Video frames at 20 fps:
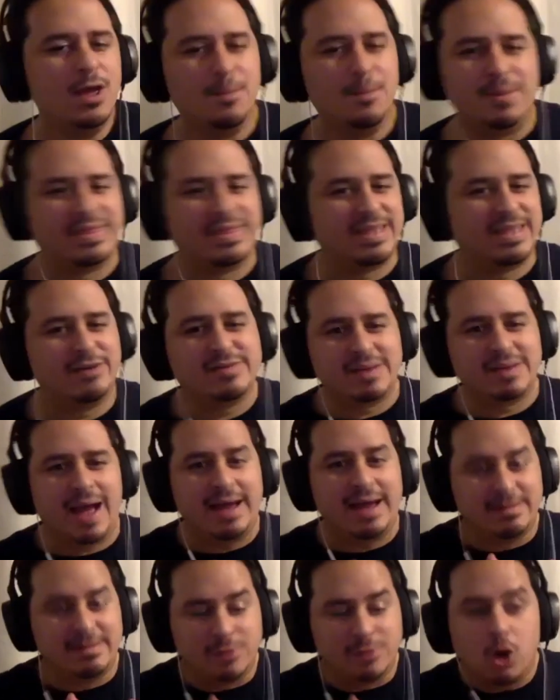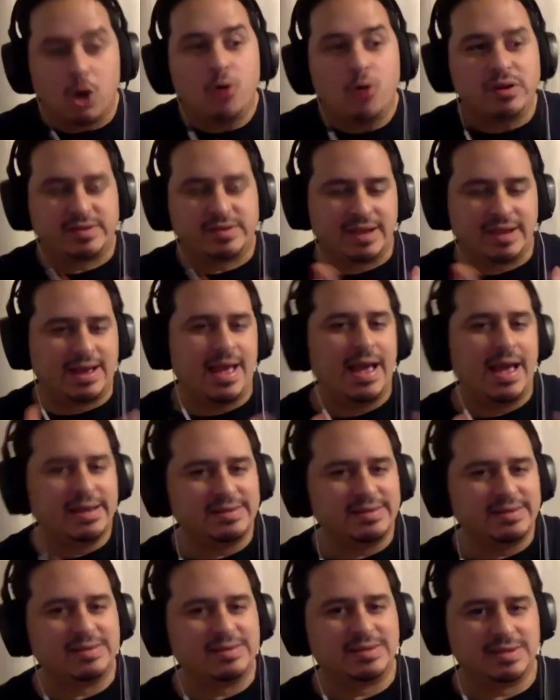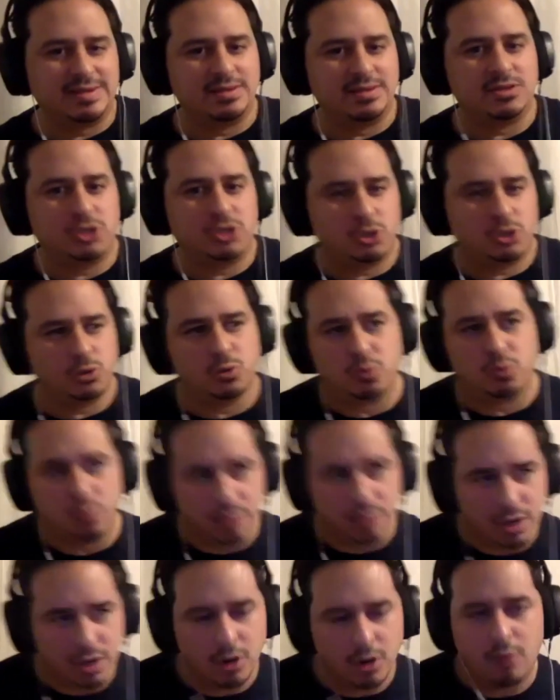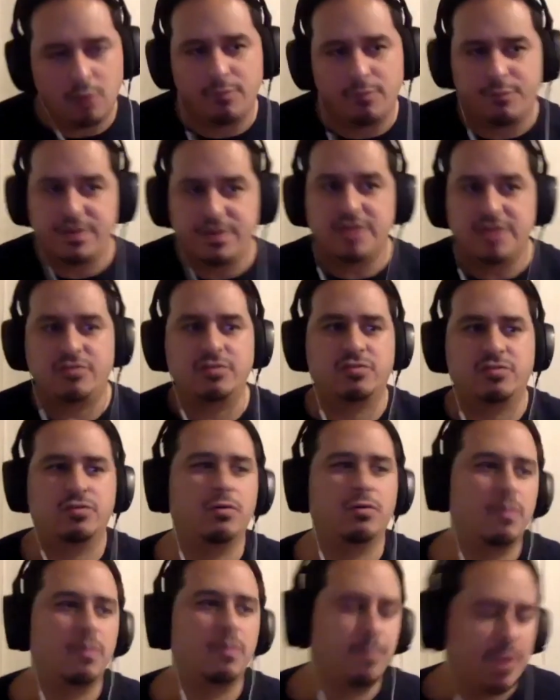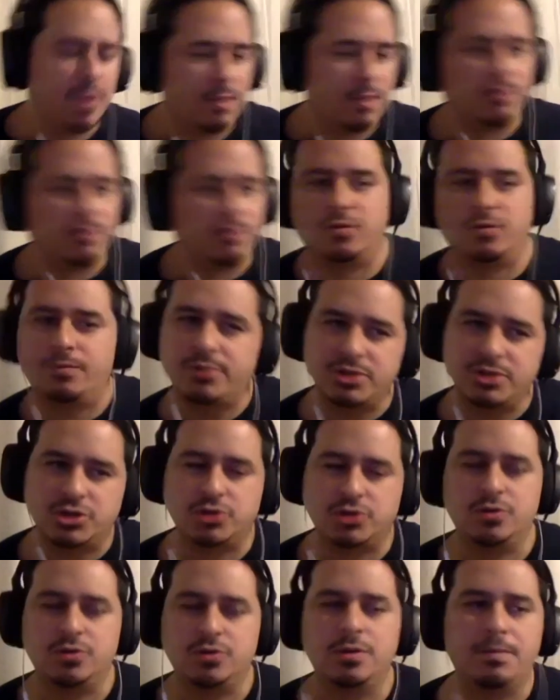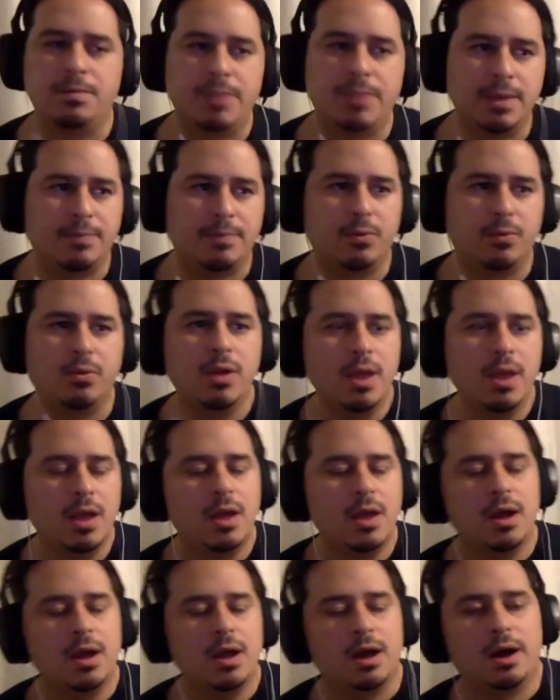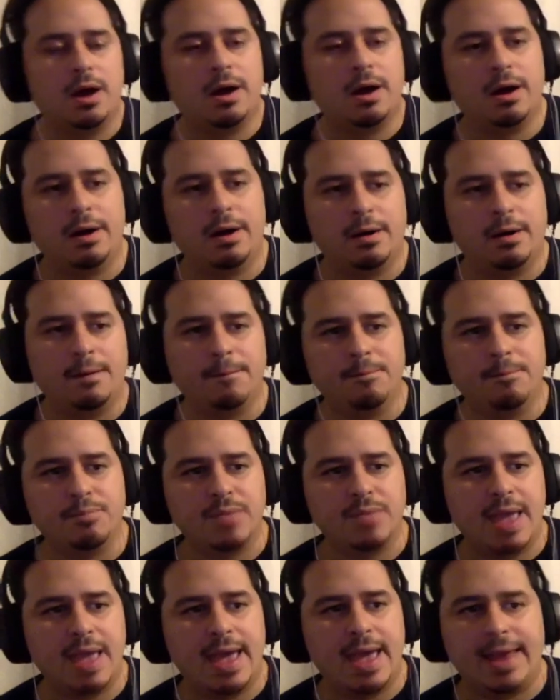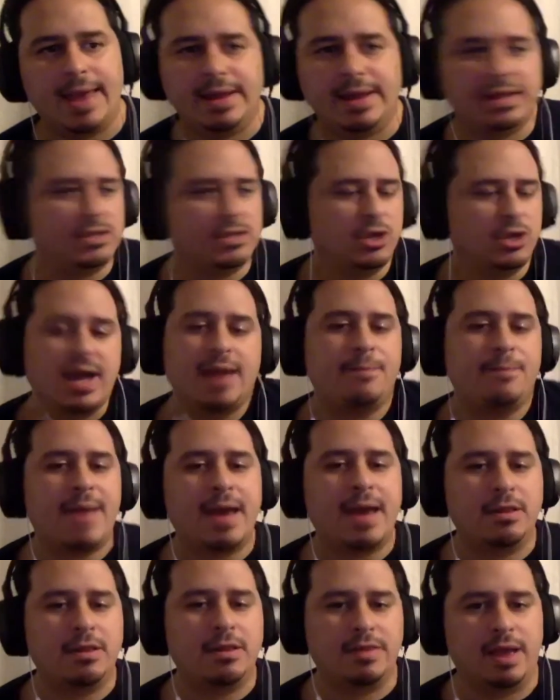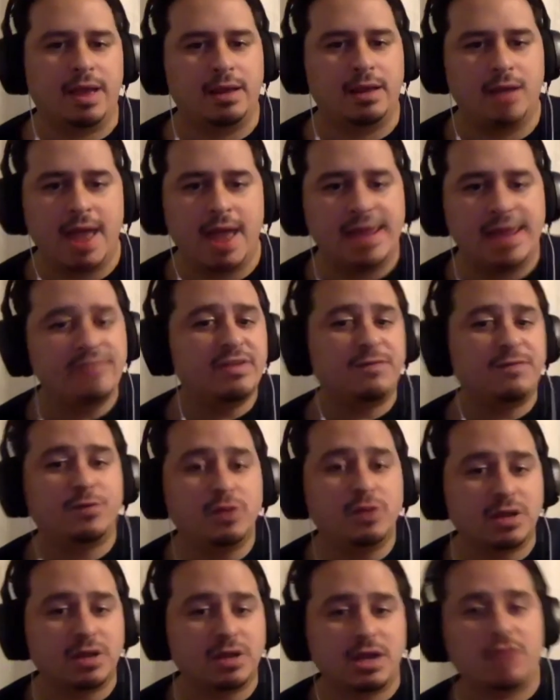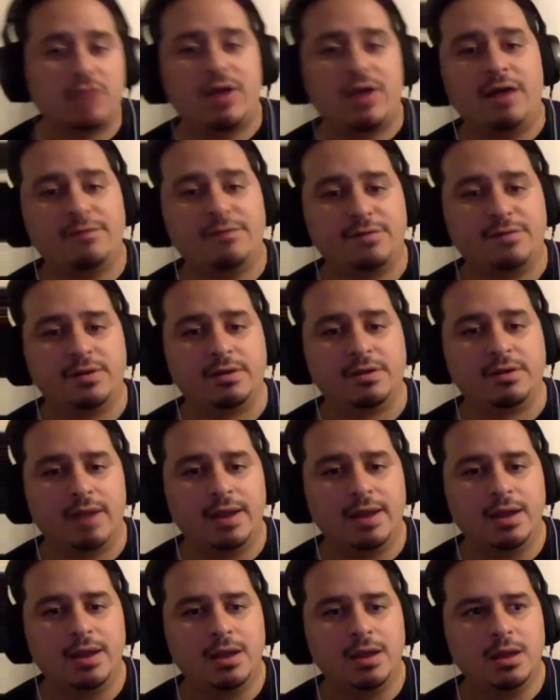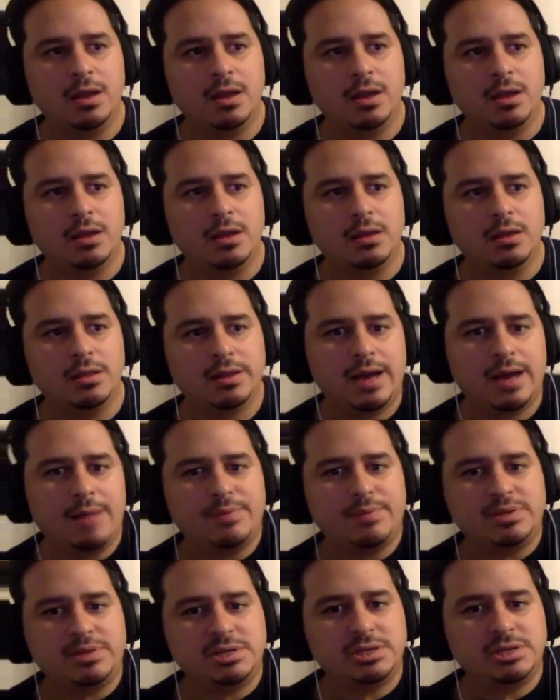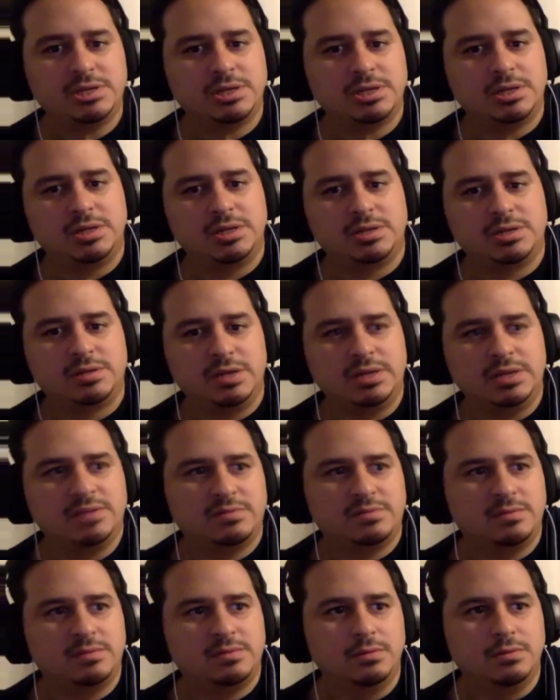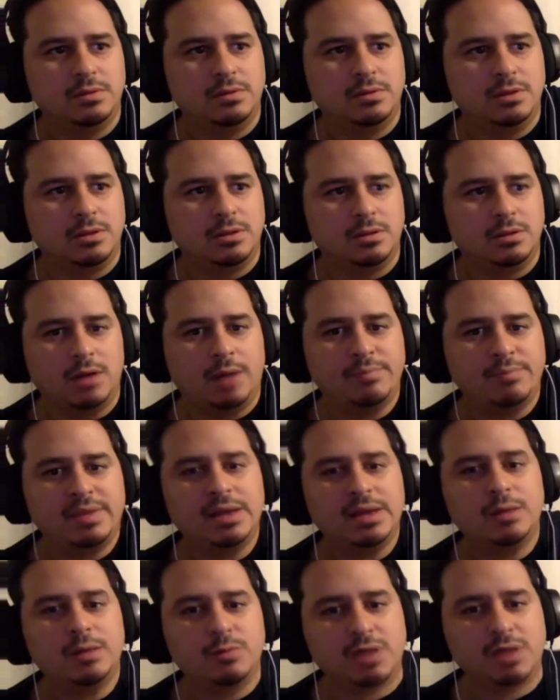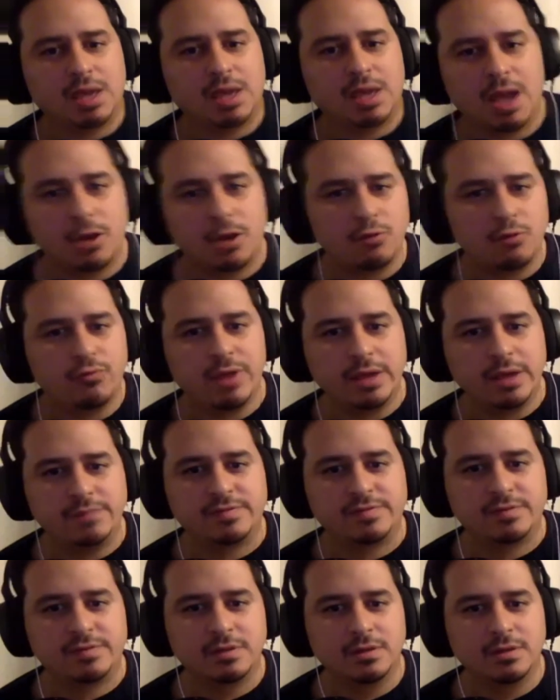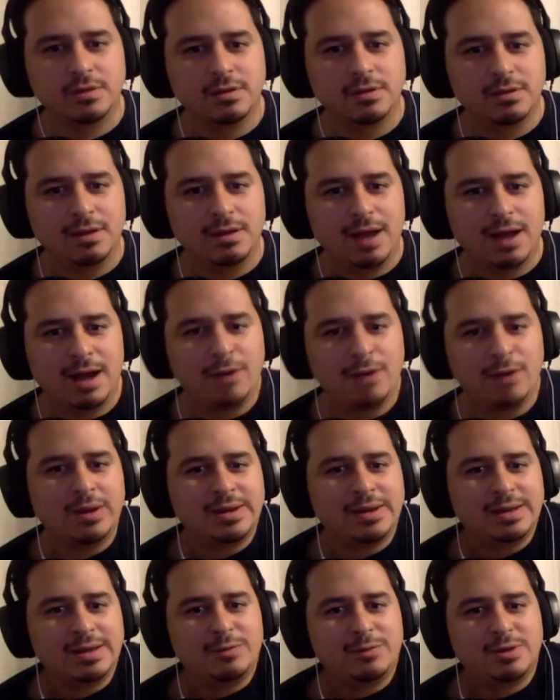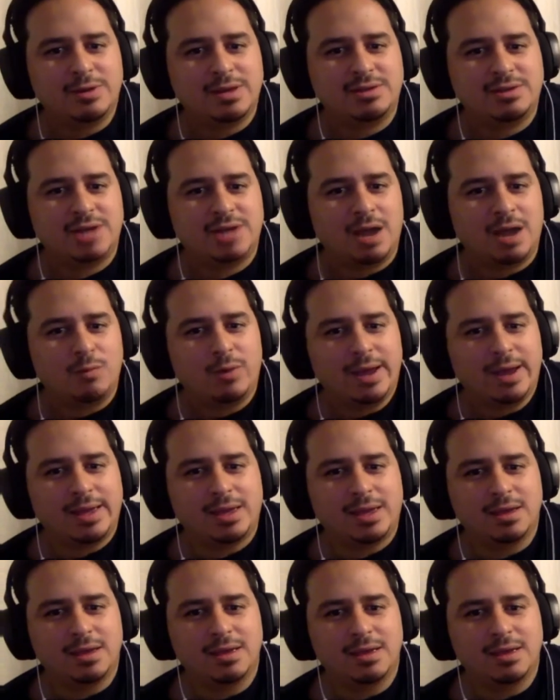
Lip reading: But I noticed like a hesitance to, feature certain people, to push certain people. And you got to battle that. And even if you look at crowdfunding, right? The competition is I'm dealing with Keanu Reeves. How do I deal with John Wick?